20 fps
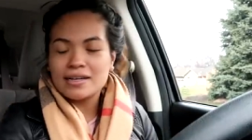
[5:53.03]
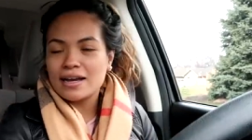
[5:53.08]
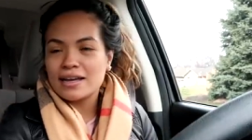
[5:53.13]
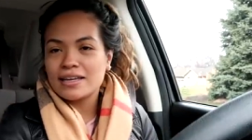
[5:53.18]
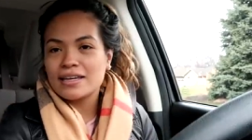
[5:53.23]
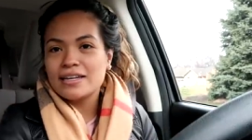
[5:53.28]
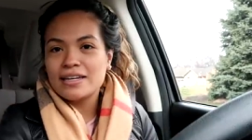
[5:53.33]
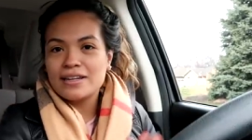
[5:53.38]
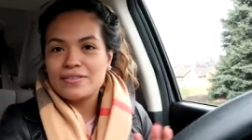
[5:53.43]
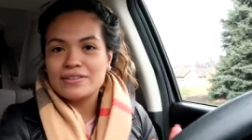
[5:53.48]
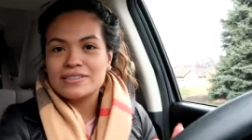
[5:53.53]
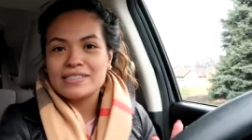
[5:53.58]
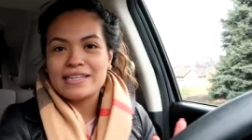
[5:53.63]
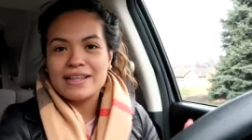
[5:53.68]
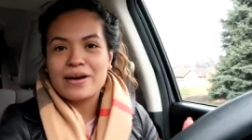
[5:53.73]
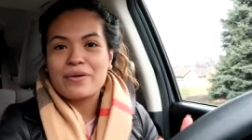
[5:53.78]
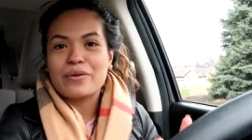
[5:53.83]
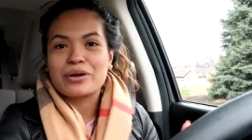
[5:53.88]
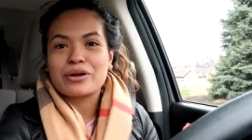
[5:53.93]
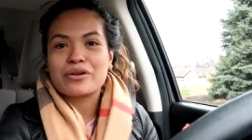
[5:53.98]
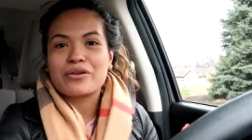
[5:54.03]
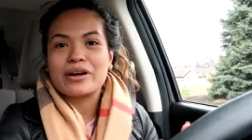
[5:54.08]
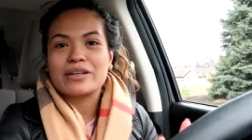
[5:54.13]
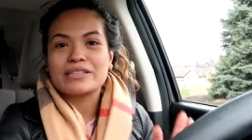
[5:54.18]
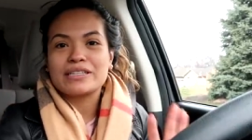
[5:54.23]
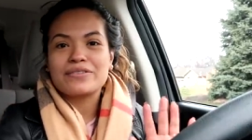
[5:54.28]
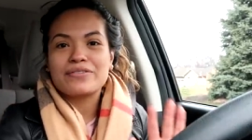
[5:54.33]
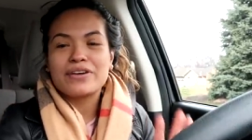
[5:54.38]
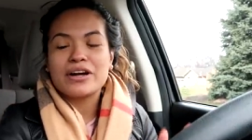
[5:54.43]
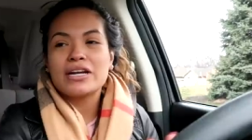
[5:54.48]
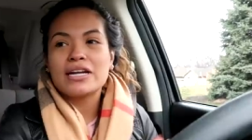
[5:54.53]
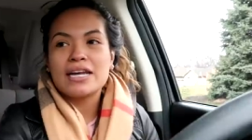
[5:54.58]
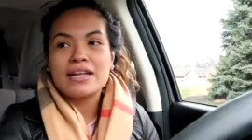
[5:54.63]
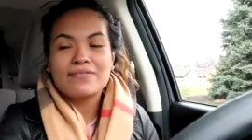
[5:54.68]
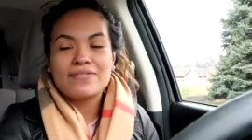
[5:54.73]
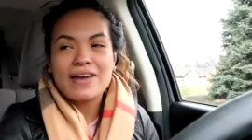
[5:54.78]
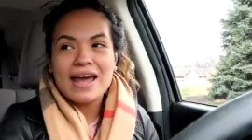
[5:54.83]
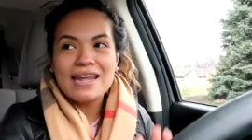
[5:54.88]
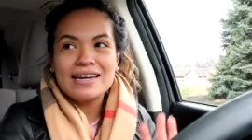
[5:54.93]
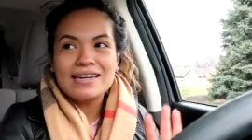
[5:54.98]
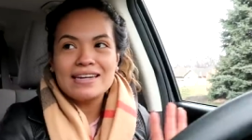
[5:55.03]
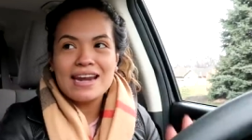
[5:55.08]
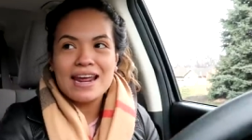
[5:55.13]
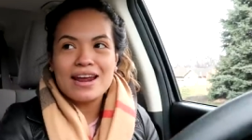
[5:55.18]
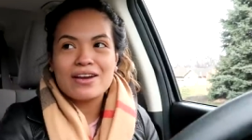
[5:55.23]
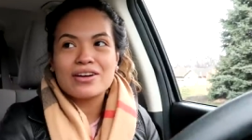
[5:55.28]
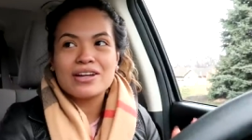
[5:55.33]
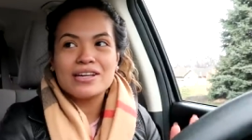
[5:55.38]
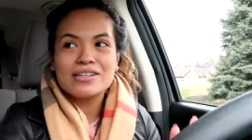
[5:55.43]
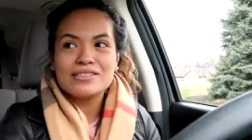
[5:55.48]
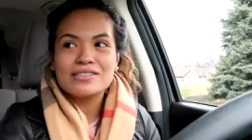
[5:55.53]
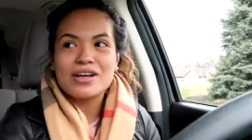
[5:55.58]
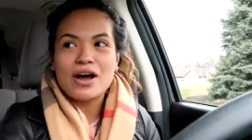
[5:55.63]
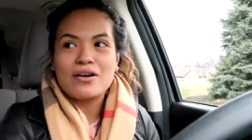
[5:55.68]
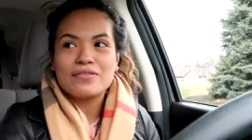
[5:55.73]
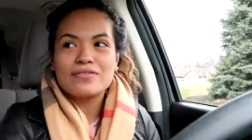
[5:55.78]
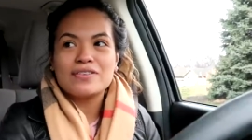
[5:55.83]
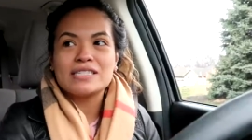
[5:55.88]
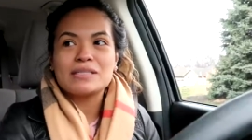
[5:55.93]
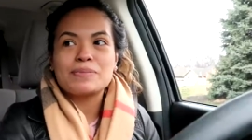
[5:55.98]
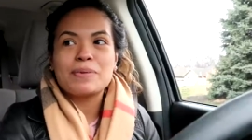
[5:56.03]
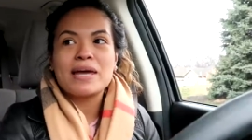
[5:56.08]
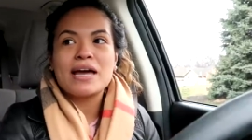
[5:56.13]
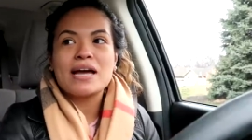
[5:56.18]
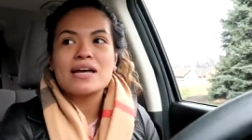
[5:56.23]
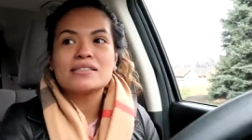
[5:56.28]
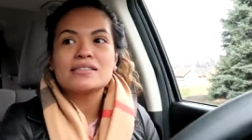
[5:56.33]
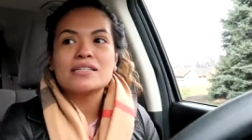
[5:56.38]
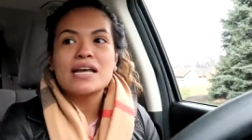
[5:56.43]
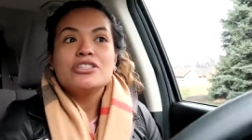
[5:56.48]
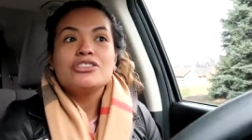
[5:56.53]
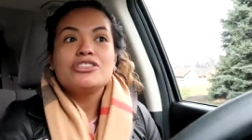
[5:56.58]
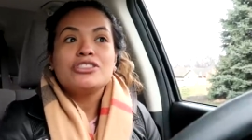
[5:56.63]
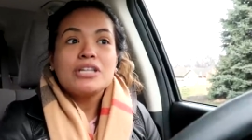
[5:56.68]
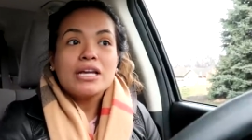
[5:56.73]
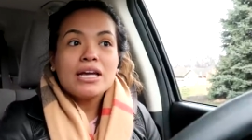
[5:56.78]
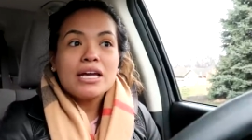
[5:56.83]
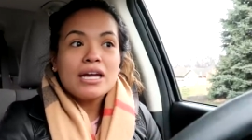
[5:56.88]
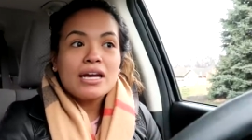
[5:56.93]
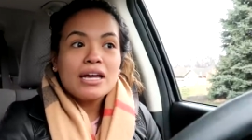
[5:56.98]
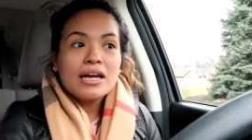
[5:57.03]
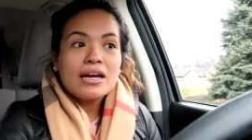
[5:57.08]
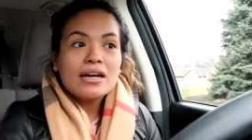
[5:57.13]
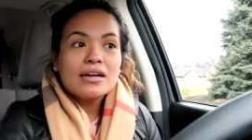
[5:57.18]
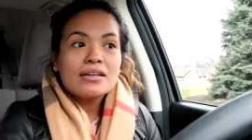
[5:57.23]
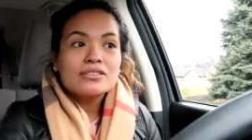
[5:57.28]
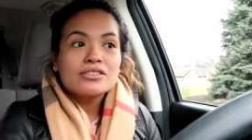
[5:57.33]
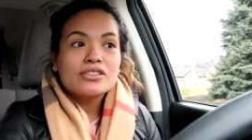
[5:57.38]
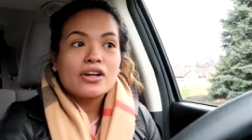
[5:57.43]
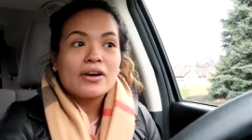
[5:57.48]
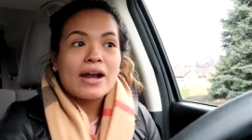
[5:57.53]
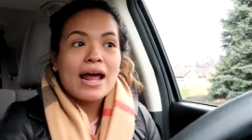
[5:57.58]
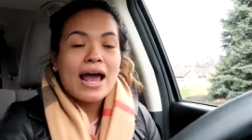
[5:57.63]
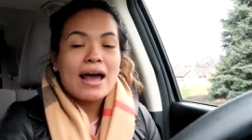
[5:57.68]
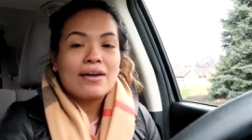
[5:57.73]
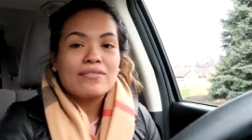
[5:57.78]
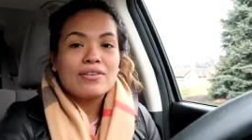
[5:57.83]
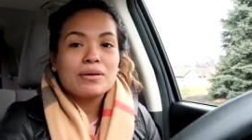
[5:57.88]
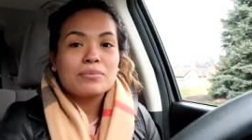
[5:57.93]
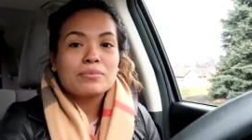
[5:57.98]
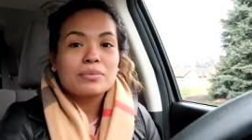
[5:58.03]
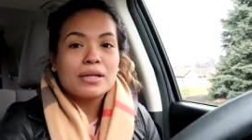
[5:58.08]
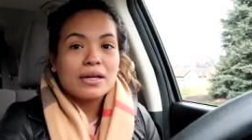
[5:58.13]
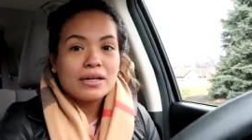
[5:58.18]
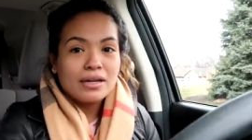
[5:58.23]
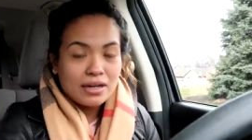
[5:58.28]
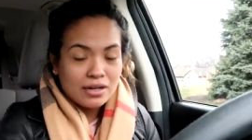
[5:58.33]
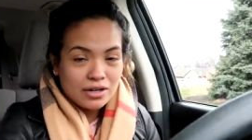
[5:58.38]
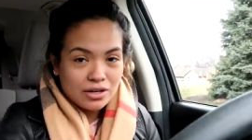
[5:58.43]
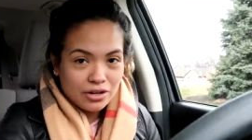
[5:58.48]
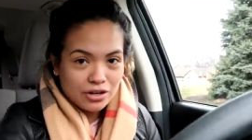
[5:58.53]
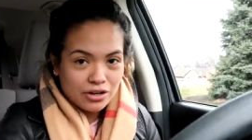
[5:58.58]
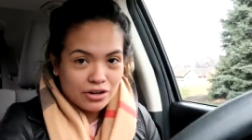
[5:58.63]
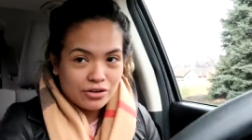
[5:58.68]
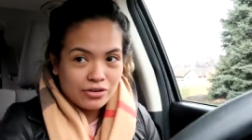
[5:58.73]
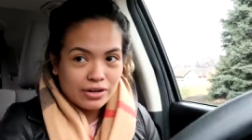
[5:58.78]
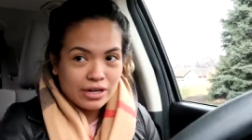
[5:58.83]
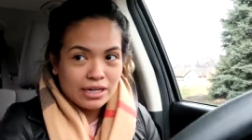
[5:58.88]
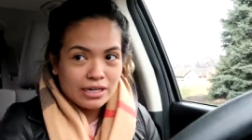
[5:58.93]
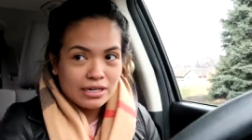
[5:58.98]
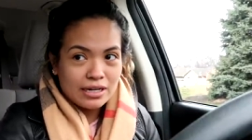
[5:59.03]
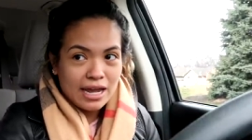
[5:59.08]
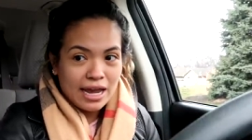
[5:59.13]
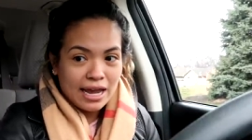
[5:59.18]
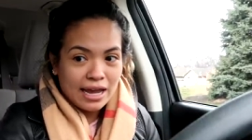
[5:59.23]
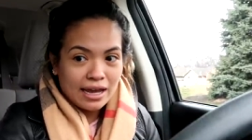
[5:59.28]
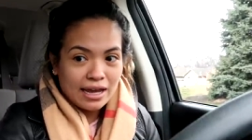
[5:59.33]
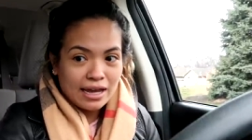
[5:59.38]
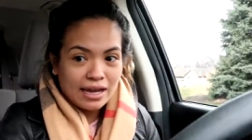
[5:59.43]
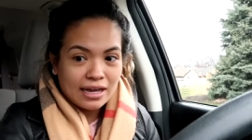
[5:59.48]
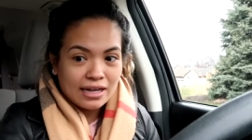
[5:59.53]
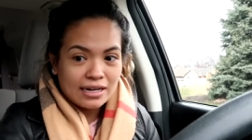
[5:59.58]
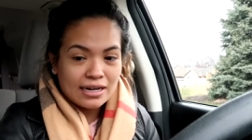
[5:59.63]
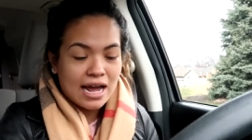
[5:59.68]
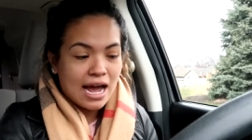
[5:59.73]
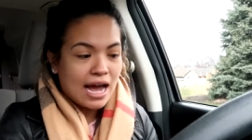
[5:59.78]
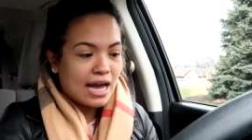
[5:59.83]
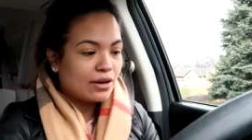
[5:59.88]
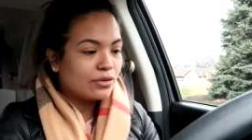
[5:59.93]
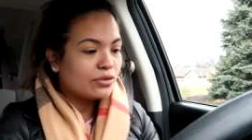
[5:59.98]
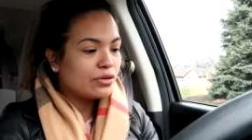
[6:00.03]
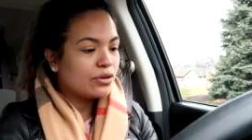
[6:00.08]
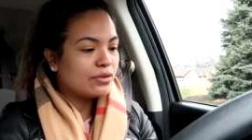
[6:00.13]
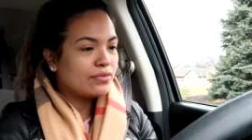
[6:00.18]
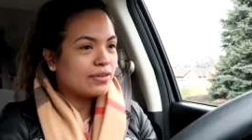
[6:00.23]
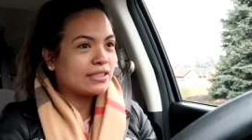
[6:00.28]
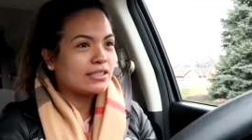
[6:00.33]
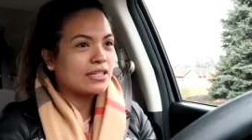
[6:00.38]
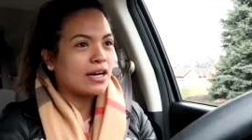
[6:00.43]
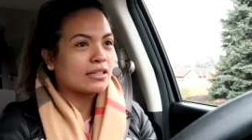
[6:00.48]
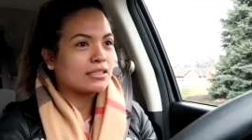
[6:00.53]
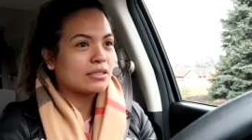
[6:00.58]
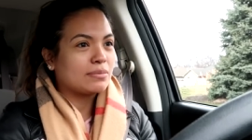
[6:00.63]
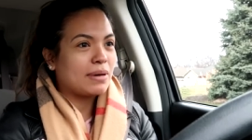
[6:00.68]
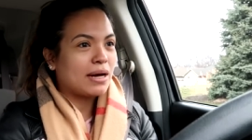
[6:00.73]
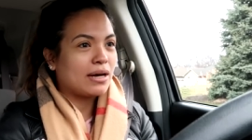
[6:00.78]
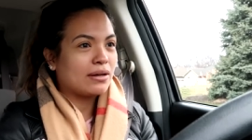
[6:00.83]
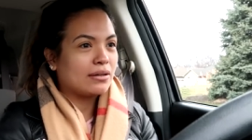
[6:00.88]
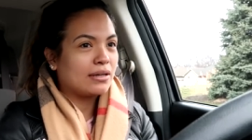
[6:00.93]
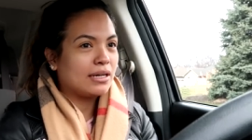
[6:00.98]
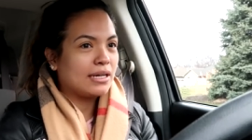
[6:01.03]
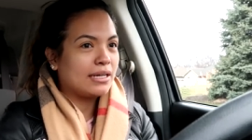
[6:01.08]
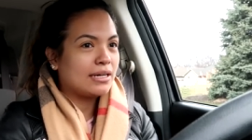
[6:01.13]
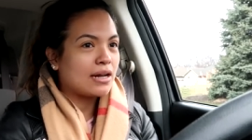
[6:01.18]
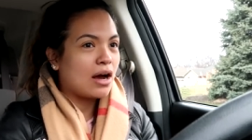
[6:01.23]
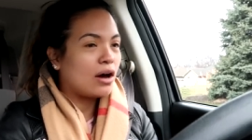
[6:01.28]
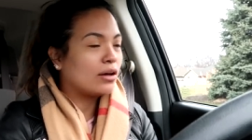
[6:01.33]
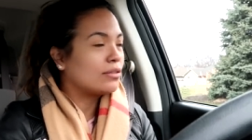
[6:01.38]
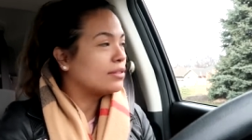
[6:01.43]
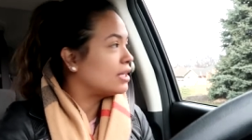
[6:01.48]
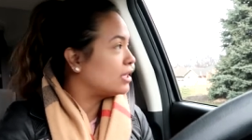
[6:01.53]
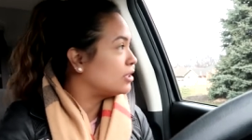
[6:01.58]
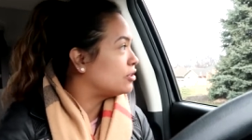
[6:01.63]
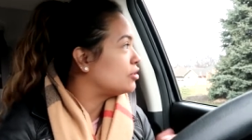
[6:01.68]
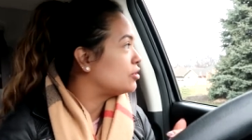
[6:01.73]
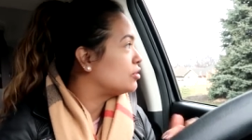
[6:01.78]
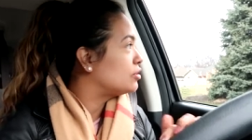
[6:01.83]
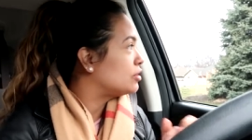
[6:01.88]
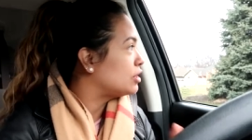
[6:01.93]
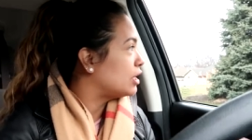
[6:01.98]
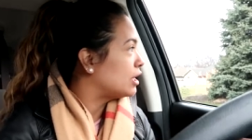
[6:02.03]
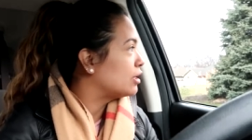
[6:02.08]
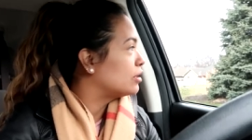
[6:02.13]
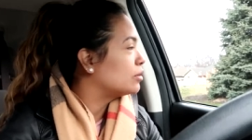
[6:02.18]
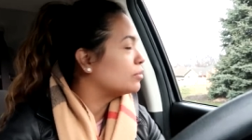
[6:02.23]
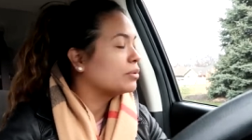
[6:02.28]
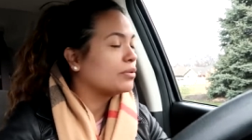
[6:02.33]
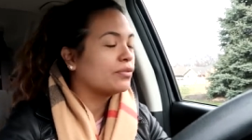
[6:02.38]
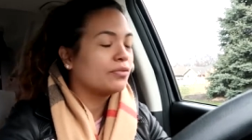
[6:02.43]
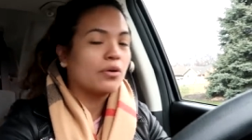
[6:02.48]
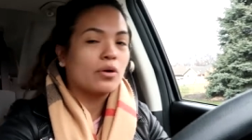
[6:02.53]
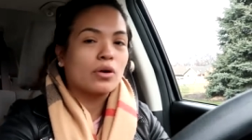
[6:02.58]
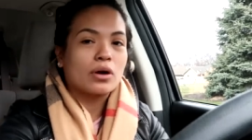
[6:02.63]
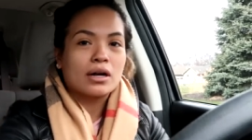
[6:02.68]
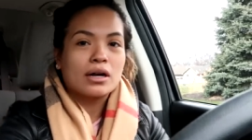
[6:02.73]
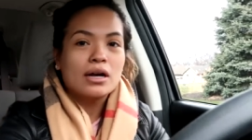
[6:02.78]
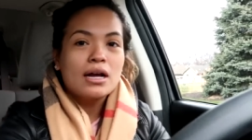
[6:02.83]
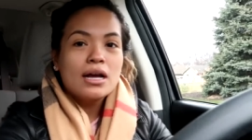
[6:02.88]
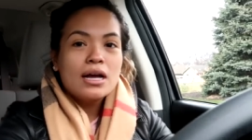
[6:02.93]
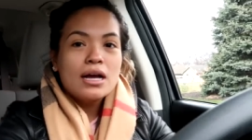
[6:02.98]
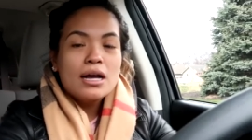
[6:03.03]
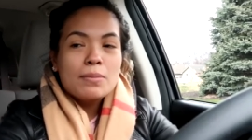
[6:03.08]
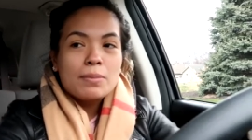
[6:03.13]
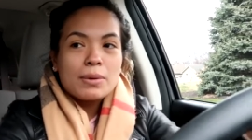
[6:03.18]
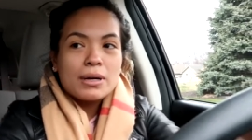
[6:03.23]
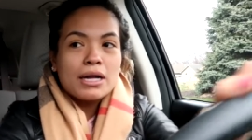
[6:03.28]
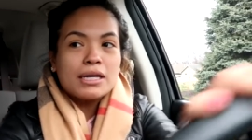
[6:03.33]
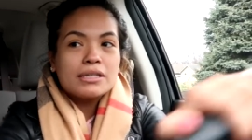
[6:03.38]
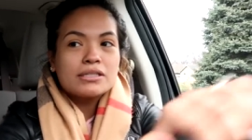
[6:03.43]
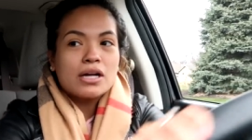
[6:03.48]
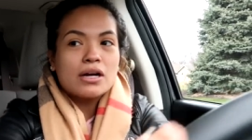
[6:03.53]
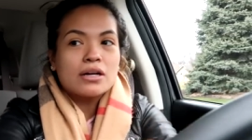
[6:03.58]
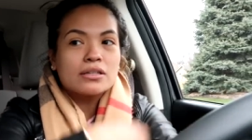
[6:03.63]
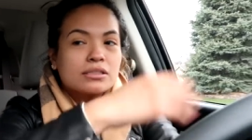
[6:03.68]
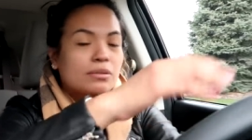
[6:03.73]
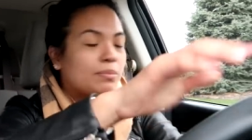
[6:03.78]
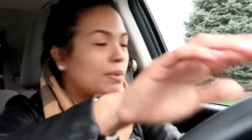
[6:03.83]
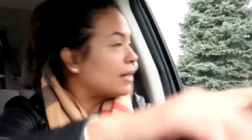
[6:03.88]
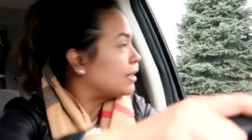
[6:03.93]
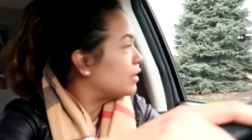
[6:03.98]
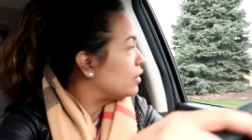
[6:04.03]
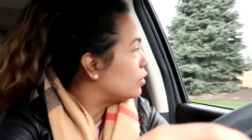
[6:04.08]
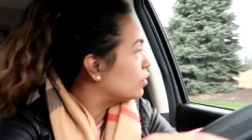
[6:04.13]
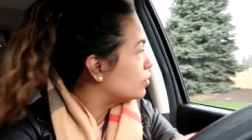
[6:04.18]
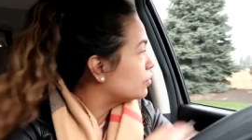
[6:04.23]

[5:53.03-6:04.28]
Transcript: I can't even say that word correctly. Veterinarian's office because she started having blood in her urine and I don't know if I talked about it on this channel before but I talked about it